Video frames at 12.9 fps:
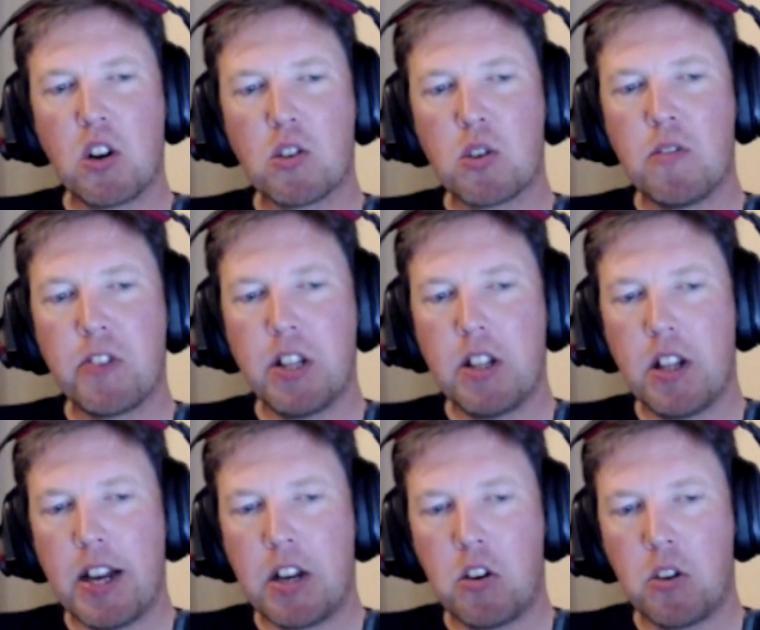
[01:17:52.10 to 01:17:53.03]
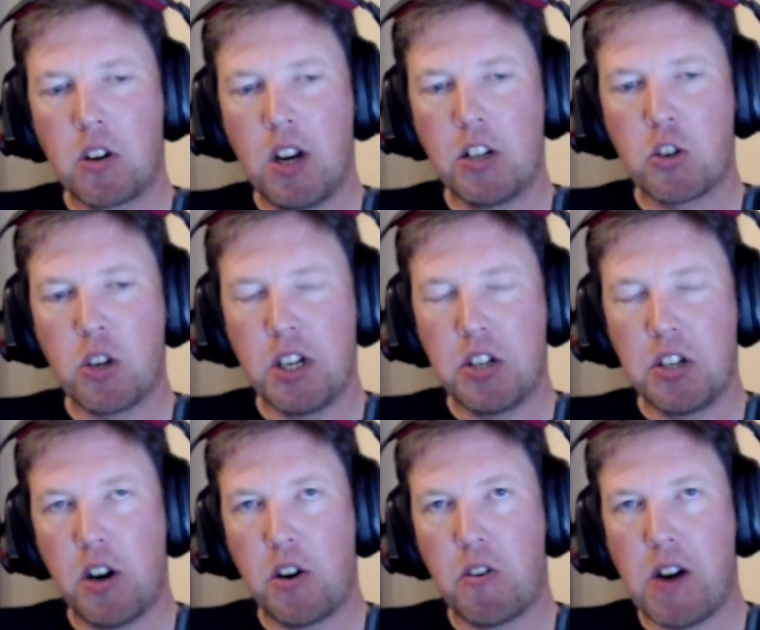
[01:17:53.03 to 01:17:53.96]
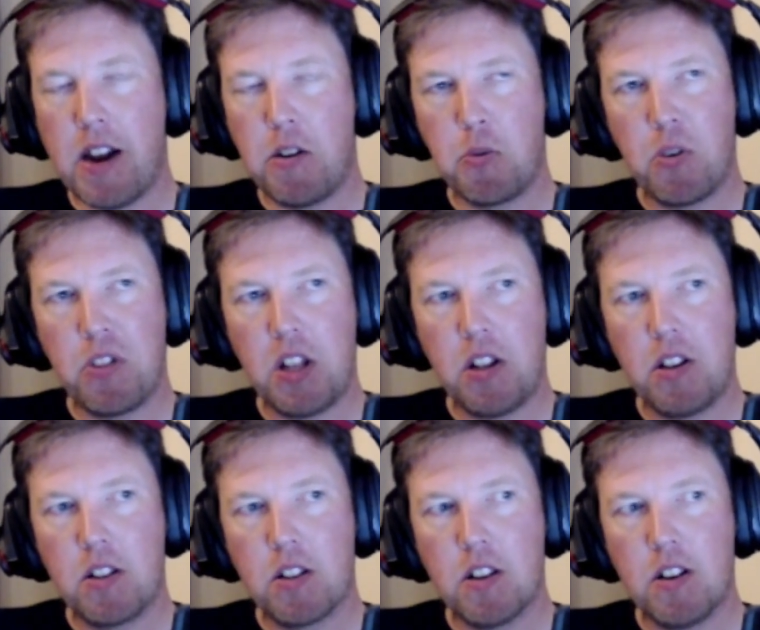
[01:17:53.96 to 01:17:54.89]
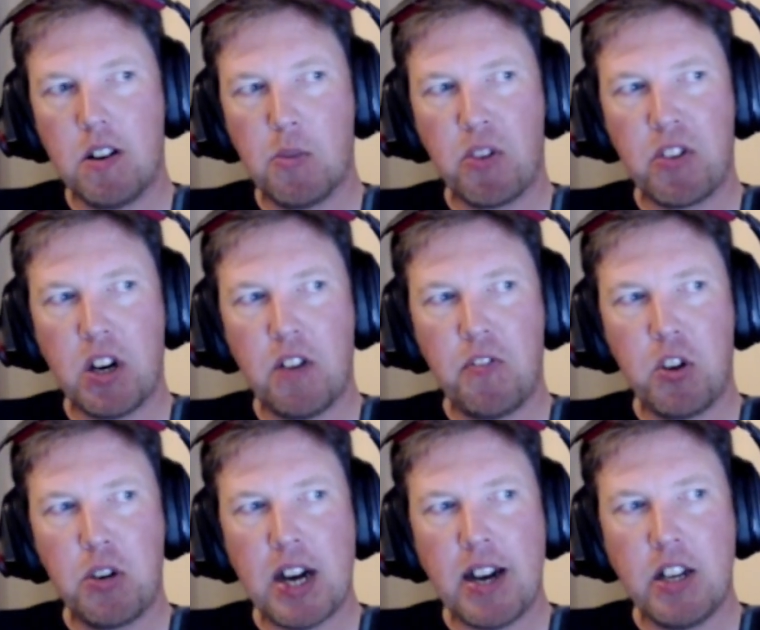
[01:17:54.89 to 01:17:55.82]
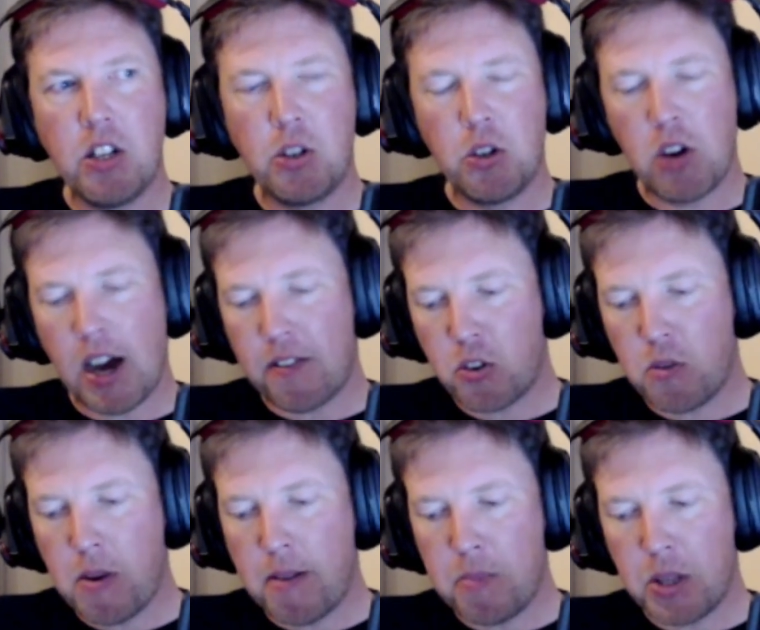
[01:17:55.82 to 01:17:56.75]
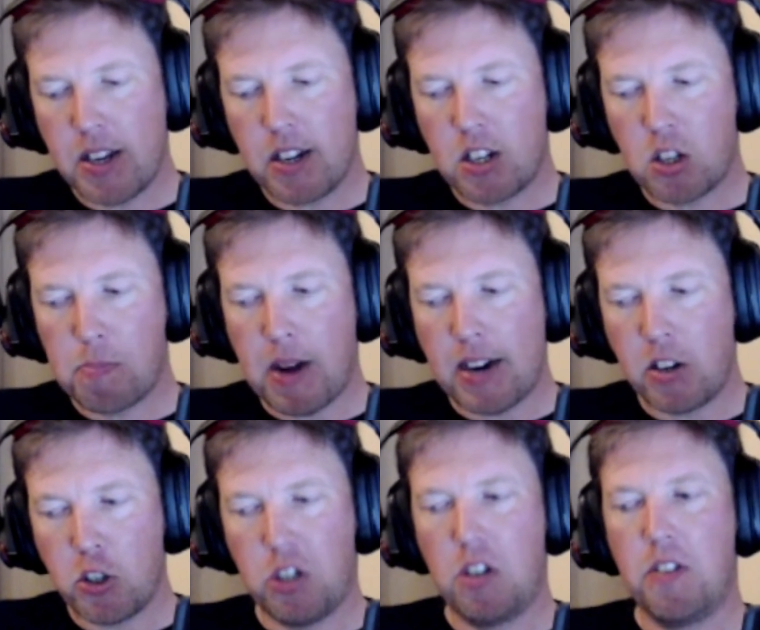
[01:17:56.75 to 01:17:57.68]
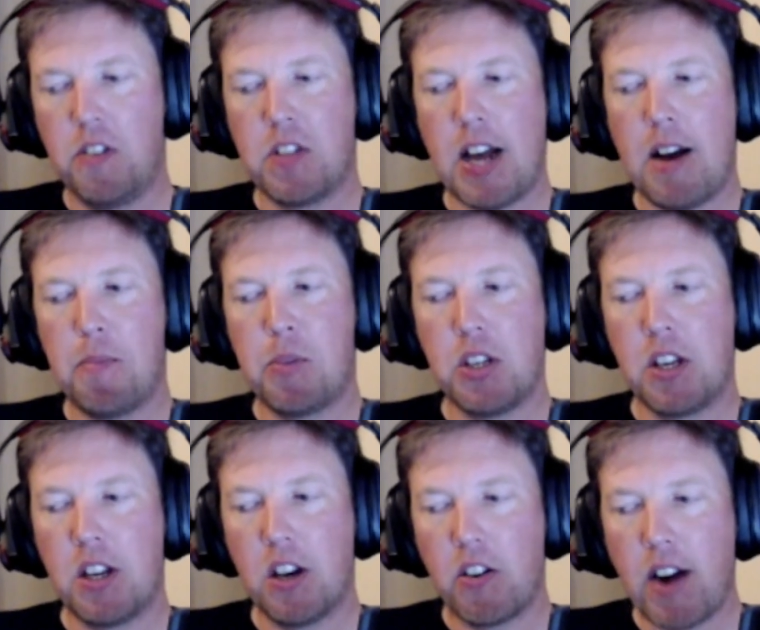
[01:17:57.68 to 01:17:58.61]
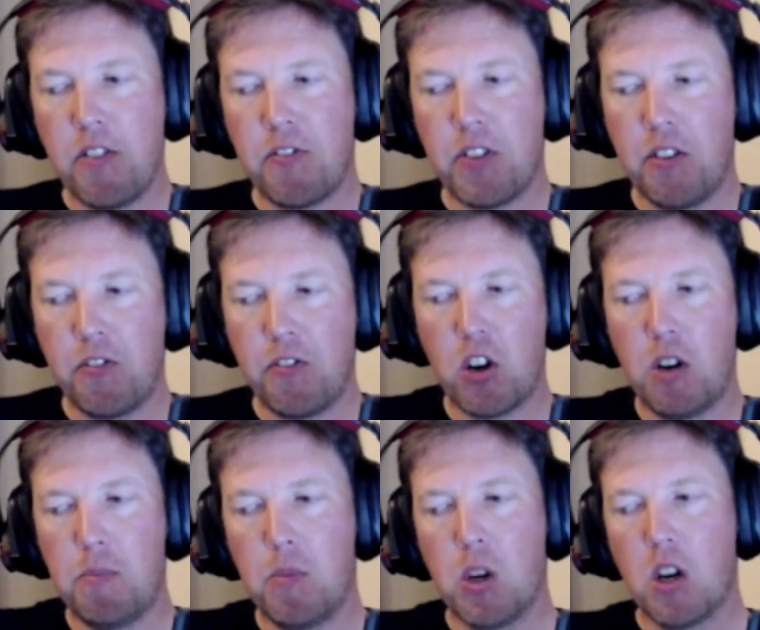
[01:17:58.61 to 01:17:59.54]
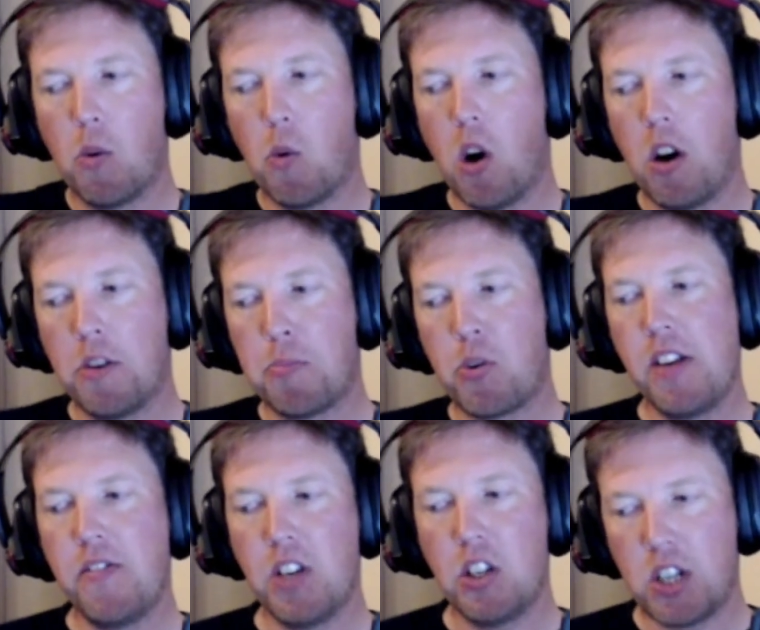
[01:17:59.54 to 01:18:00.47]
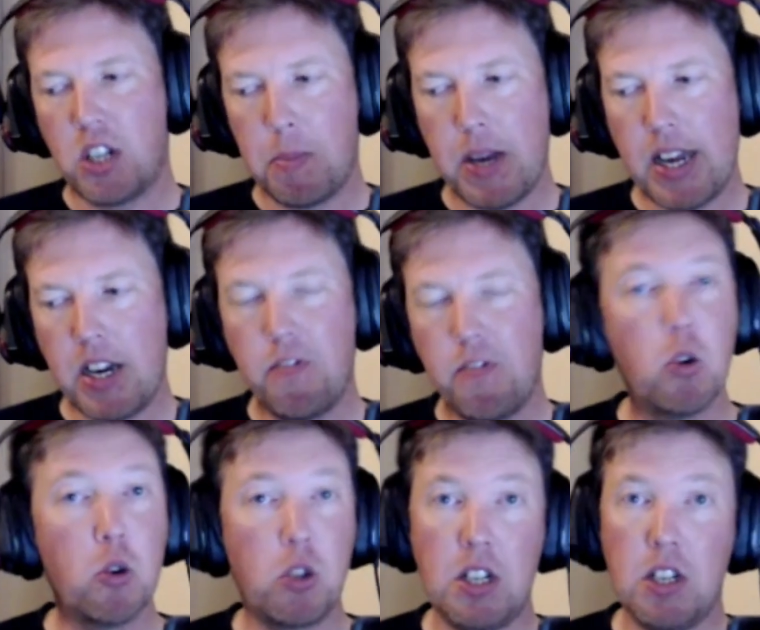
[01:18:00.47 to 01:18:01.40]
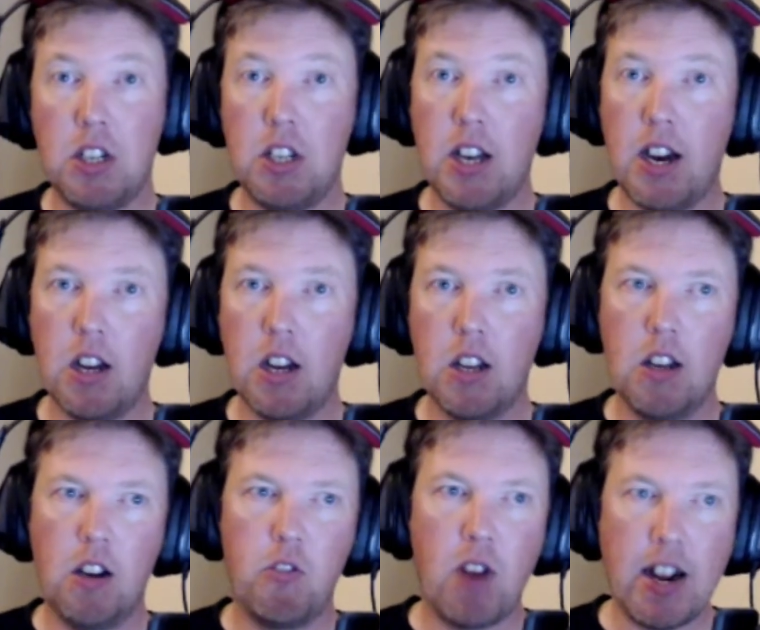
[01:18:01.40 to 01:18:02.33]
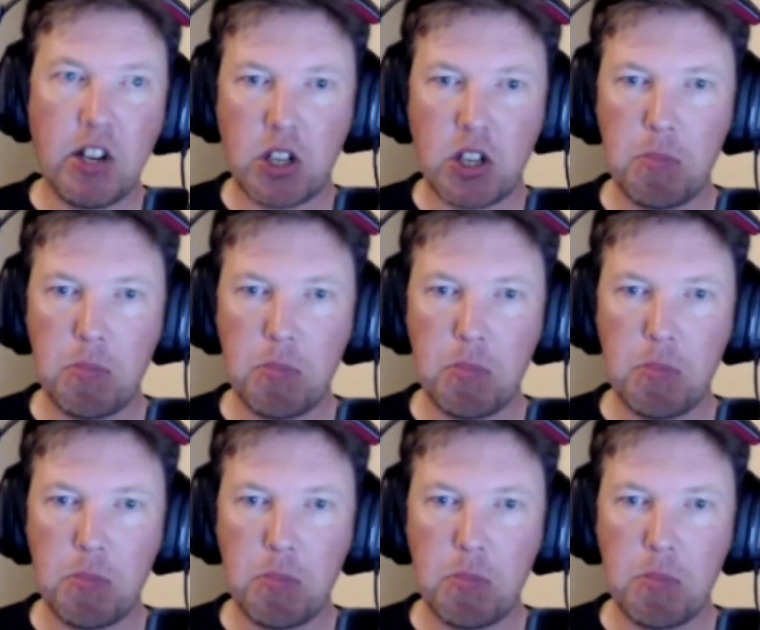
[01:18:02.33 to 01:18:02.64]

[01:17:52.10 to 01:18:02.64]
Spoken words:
something that they could literally turn around within a few days. You have to remember the expansion of that particular outfit from what had previously been Force India, Racing